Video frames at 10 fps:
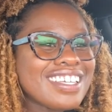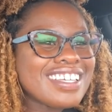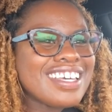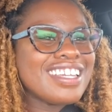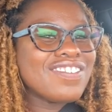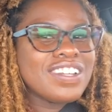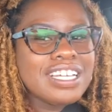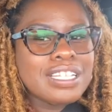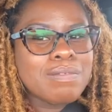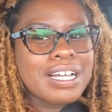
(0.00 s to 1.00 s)
And it's funny
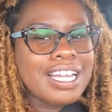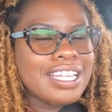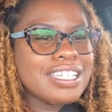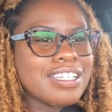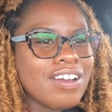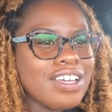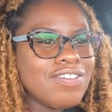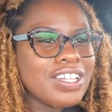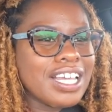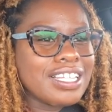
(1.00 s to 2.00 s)
because my glasses are
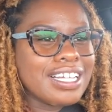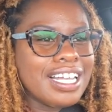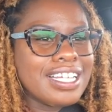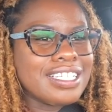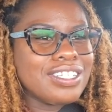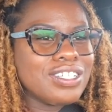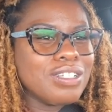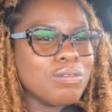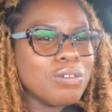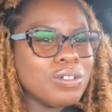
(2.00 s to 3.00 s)
even like the glasses she
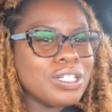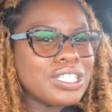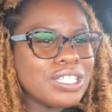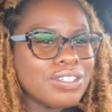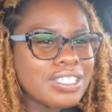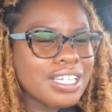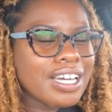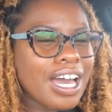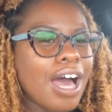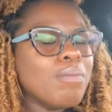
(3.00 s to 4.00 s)
wore. So it's
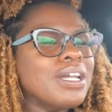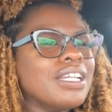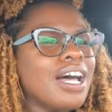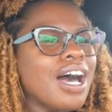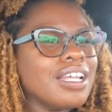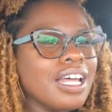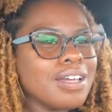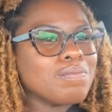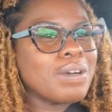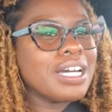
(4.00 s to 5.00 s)
like, I'm a lot like
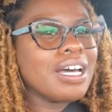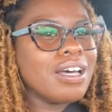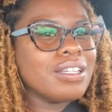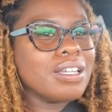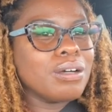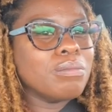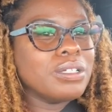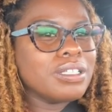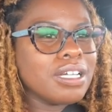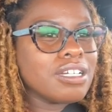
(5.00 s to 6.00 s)
my Aunt
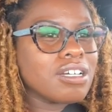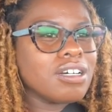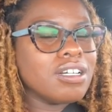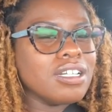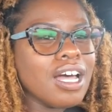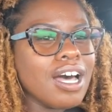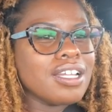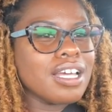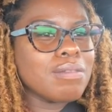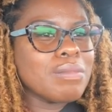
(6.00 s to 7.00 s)
Thelma. Like, a lot
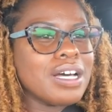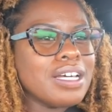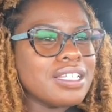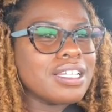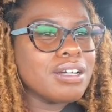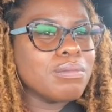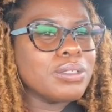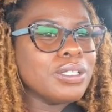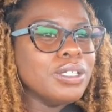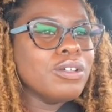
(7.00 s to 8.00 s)
like my Aunt
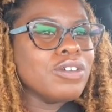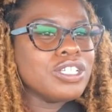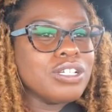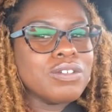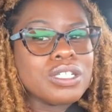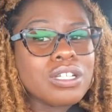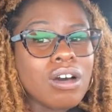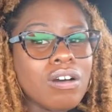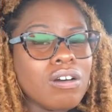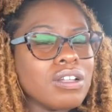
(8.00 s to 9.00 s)
Thelma. But she was
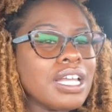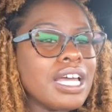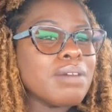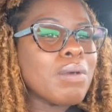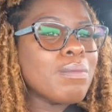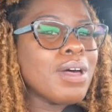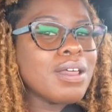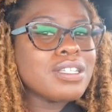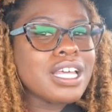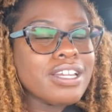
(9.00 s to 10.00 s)
tall. Like, my
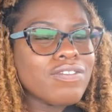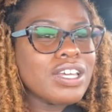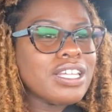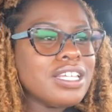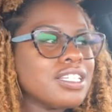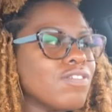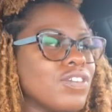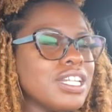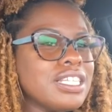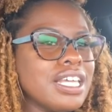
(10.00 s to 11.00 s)
mom's side of the family, the
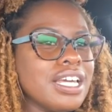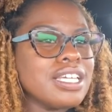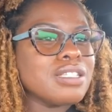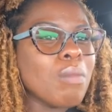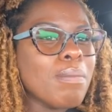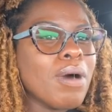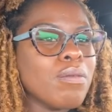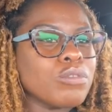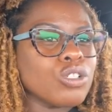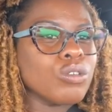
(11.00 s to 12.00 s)
funny thing is my
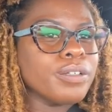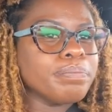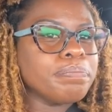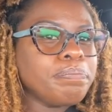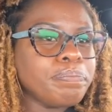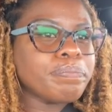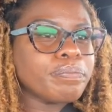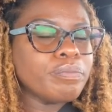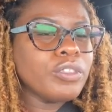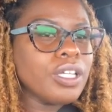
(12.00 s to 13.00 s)
mom's short
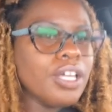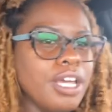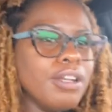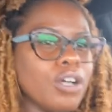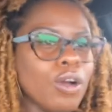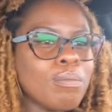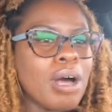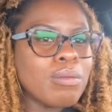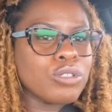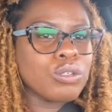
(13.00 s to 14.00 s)
and her
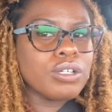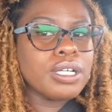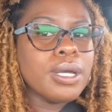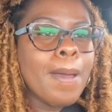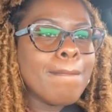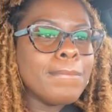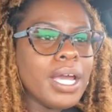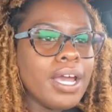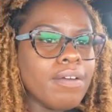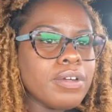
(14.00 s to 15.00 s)
mom's short.
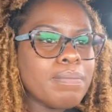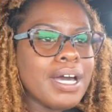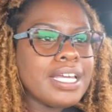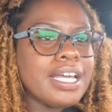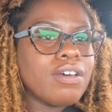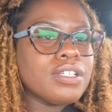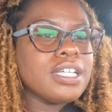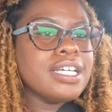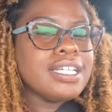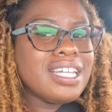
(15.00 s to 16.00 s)
But everybody else,
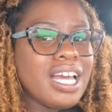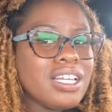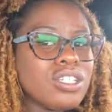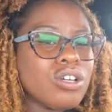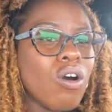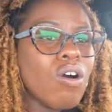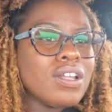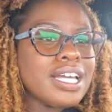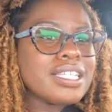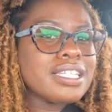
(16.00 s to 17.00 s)
they tall,
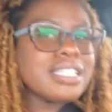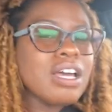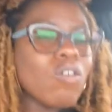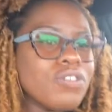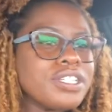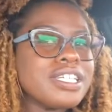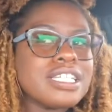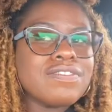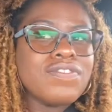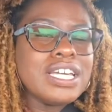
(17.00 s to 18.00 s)
like over
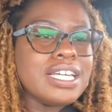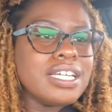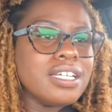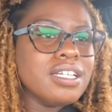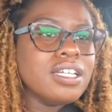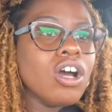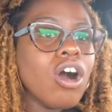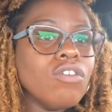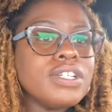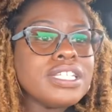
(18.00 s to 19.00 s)
6 feet.
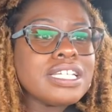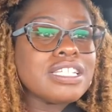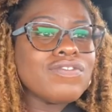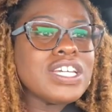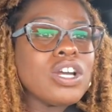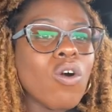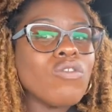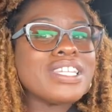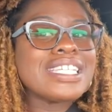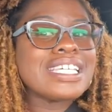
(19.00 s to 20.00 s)
Over 6 feet,
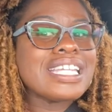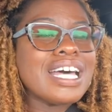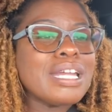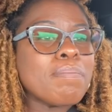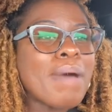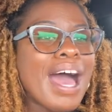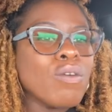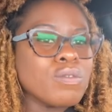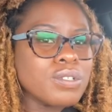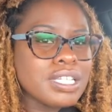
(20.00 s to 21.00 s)
over 600
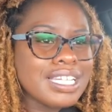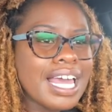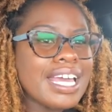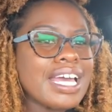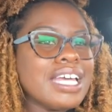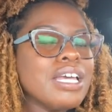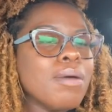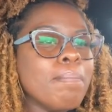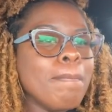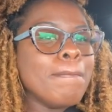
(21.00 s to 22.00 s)
pounds. Like,
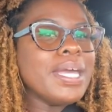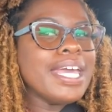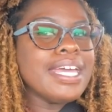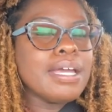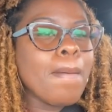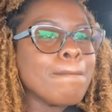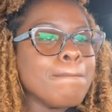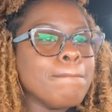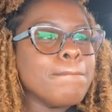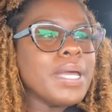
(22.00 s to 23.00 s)
big
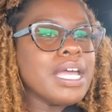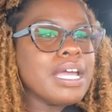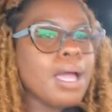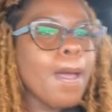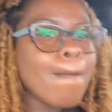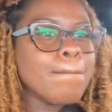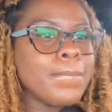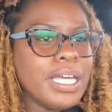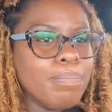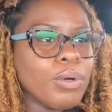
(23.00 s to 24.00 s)

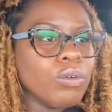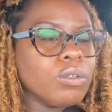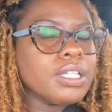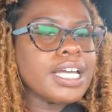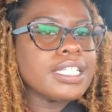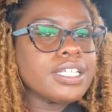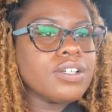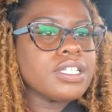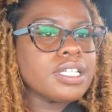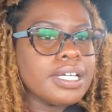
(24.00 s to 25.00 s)
people. Like,
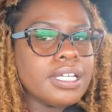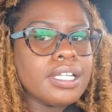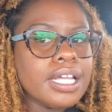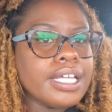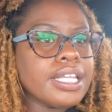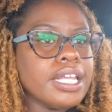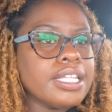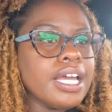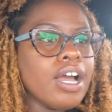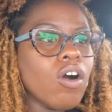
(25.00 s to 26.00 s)
seriously. Like,
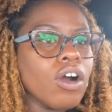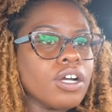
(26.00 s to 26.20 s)
they are.